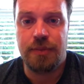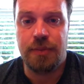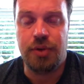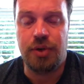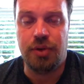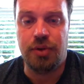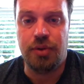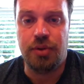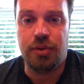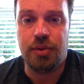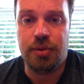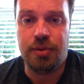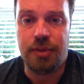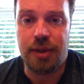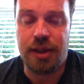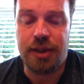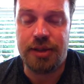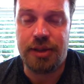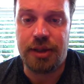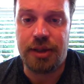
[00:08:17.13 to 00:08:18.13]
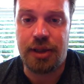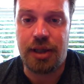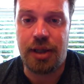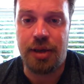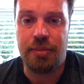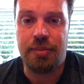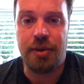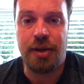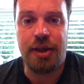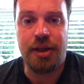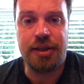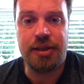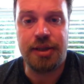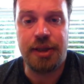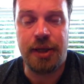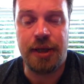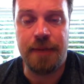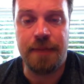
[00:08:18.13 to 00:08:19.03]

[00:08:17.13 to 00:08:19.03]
to my psychotic breaks.